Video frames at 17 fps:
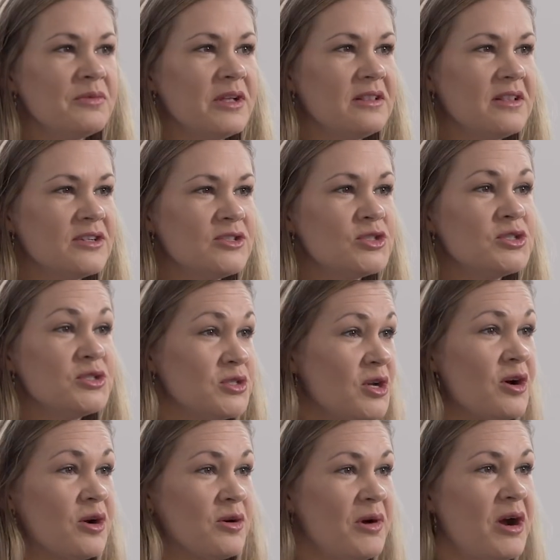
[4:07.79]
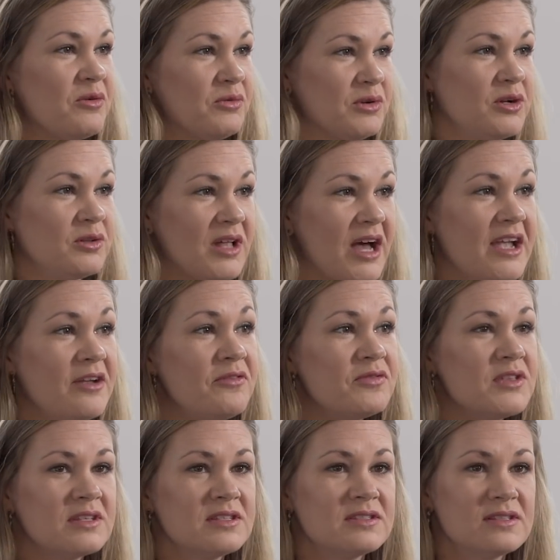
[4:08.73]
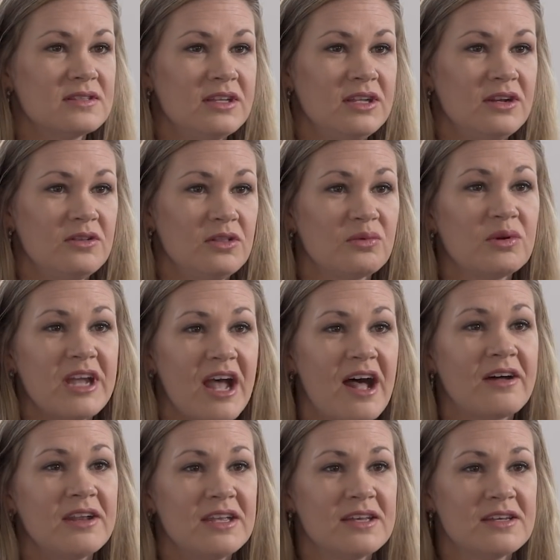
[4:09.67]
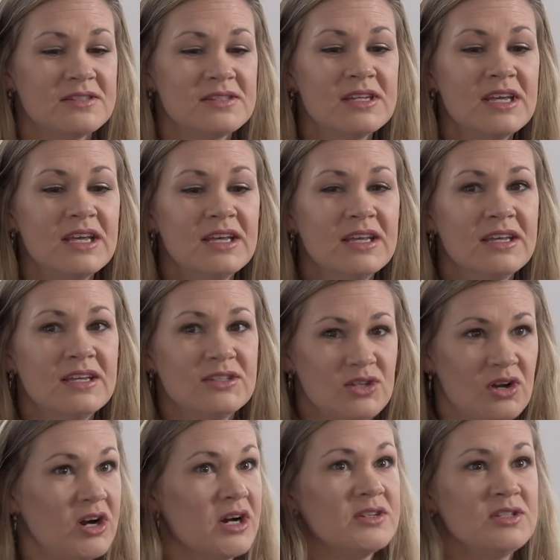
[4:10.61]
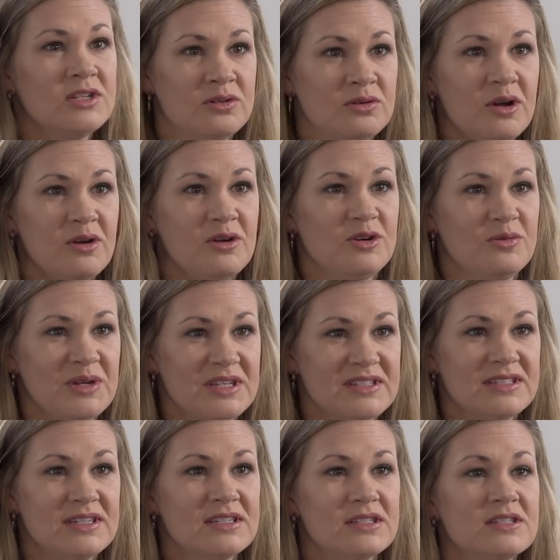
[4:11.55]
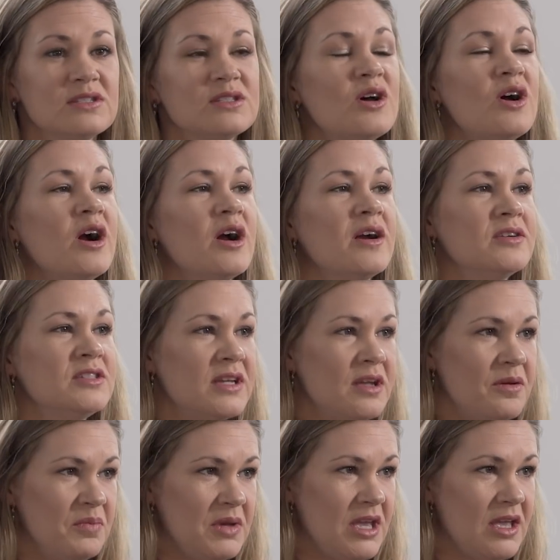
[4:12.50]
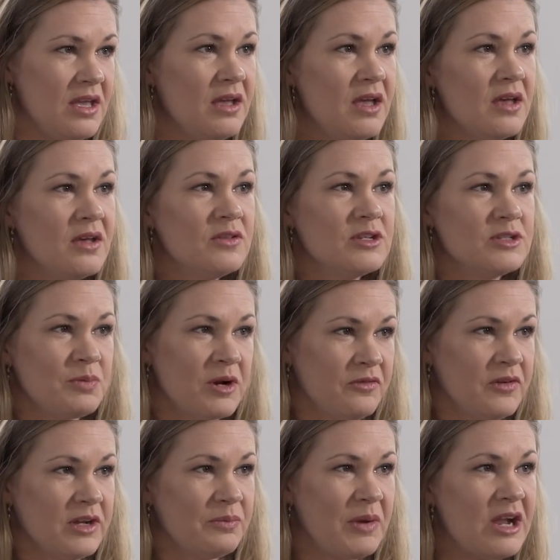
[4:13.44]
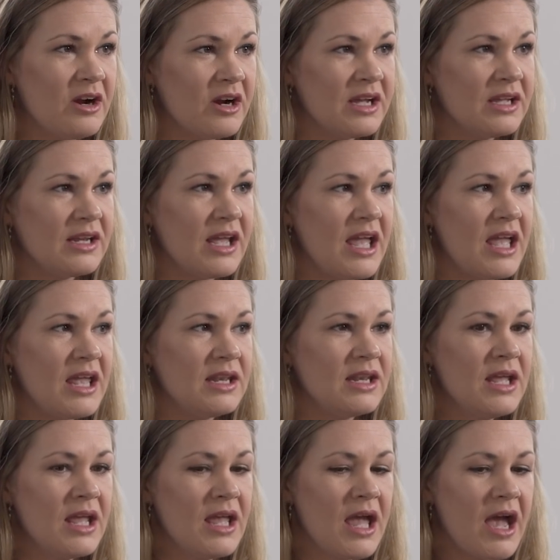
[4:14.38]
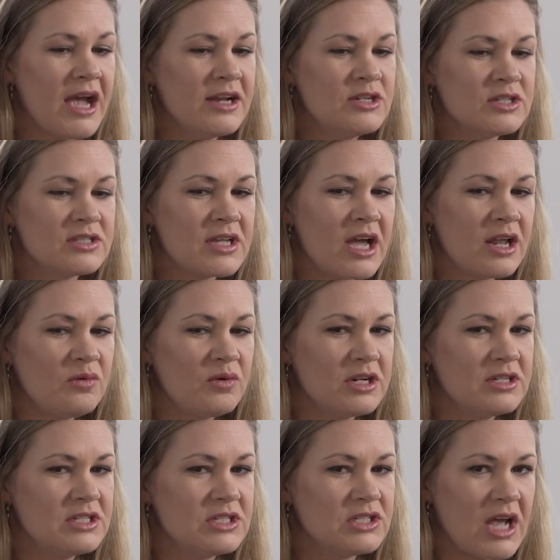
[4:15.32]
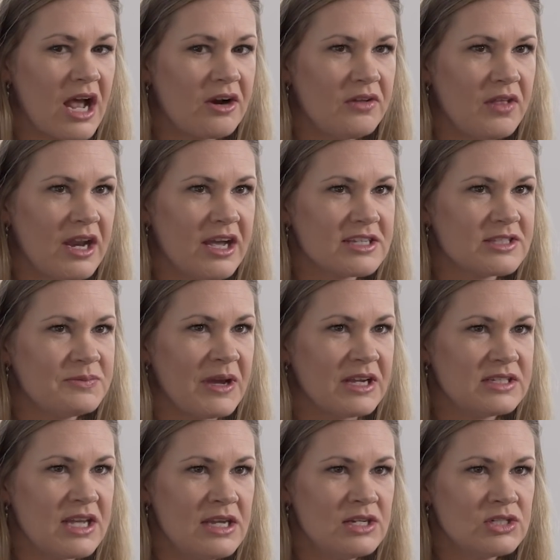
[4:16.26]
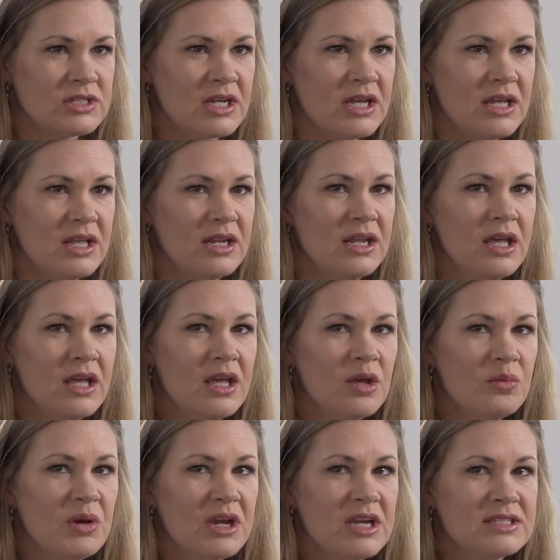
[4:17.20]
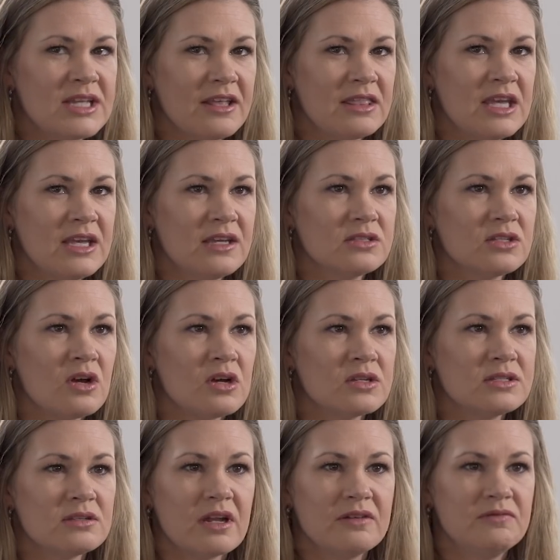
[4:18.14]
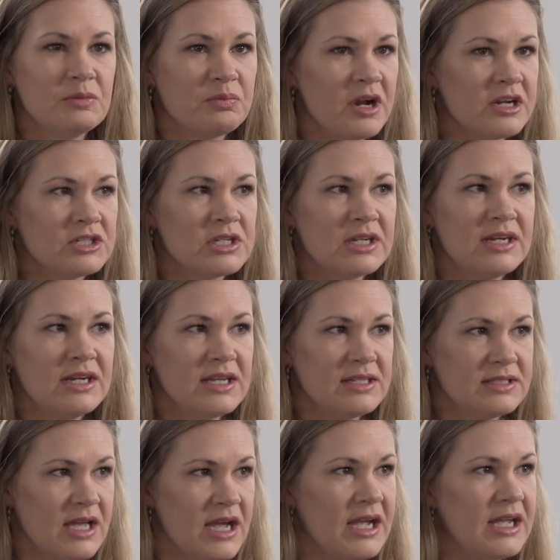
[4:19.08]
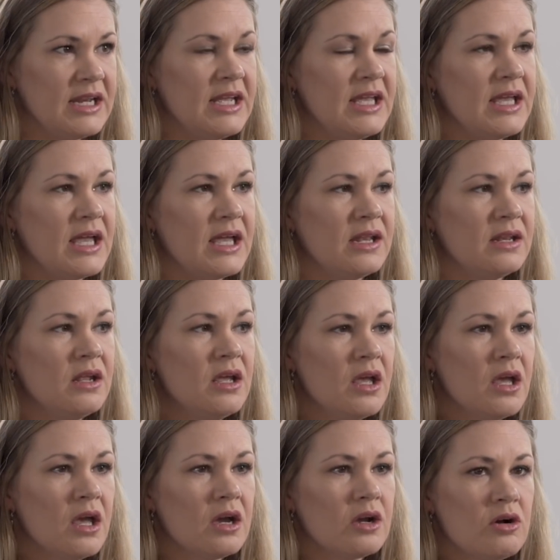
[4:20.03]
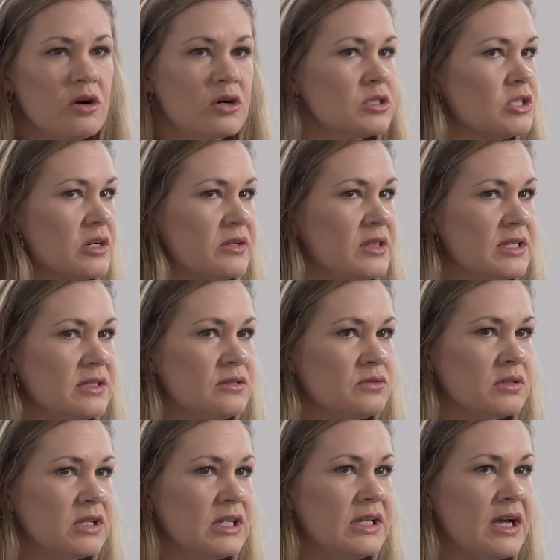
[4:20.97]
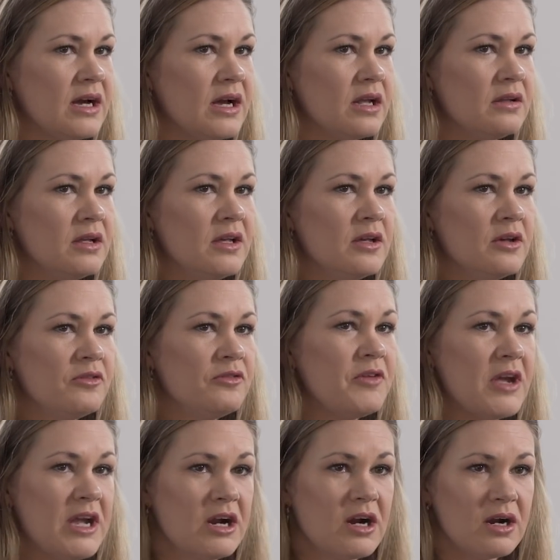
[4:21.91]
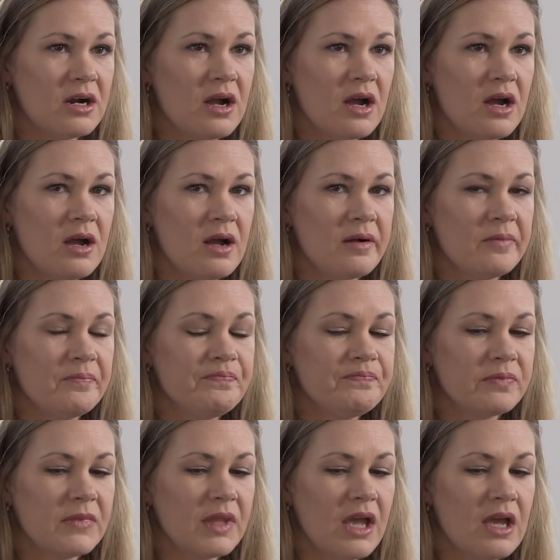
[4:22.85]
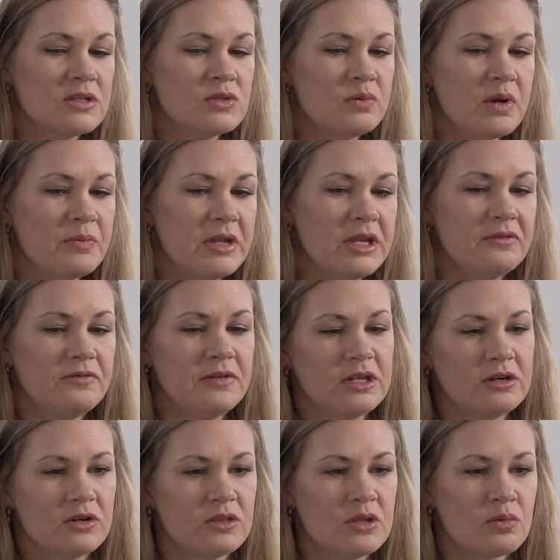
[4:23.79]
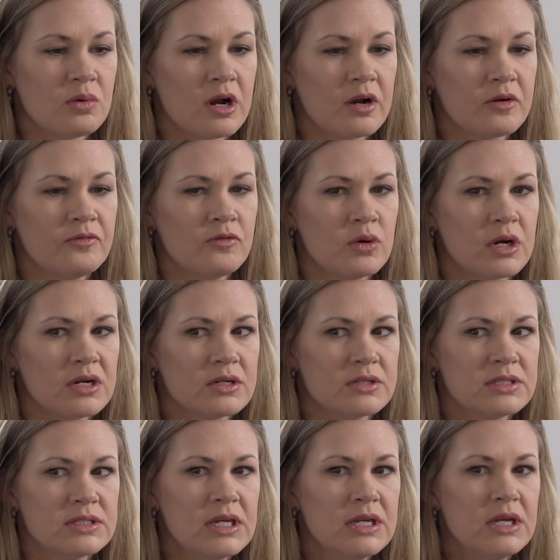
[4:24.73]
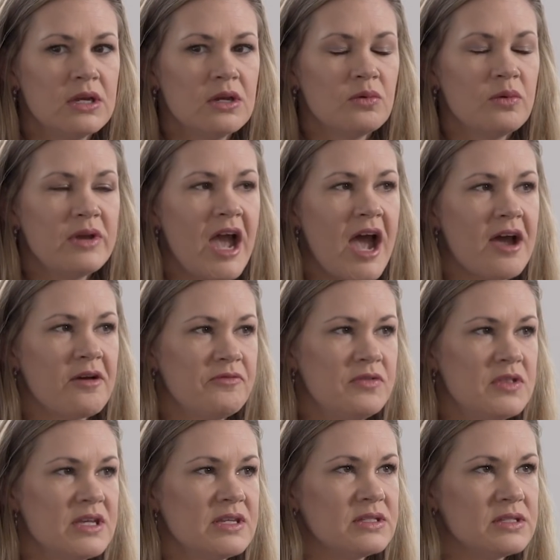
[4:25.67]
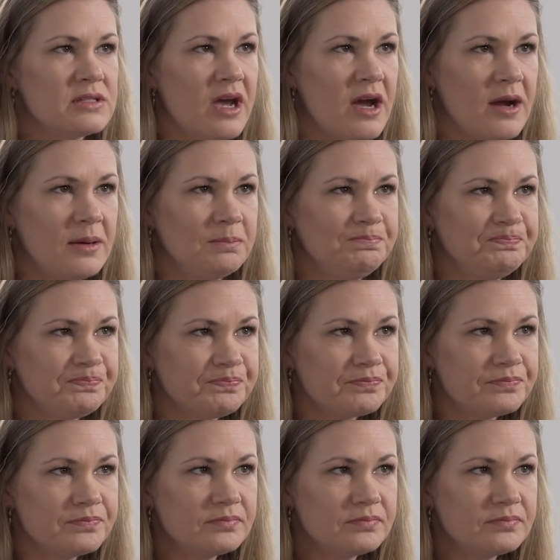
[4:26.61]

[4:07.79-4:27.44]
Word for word: i'm like let's just talk about real life this you know the reality is it's hard to grow your business it's hard to be this perfect parent and i just kind of wanted to shatter that expectation because i think it's caused a lot of depression and anxiety and a culture that's really not fair um, as women have entered the workforce we have this um,